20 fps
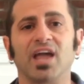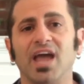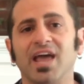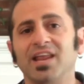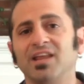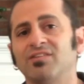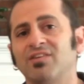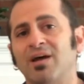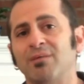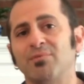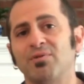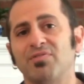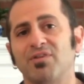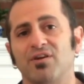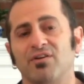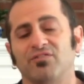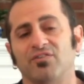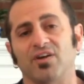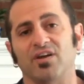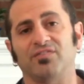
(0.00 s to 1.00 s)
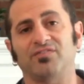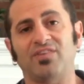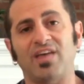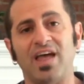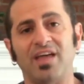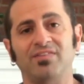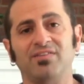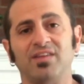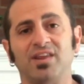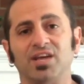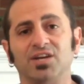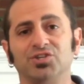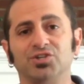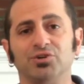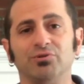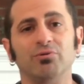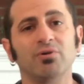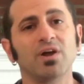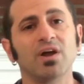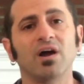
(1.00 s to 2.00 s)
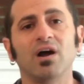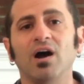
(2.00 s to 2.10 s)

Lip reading: Anytime that there's a tendon issue,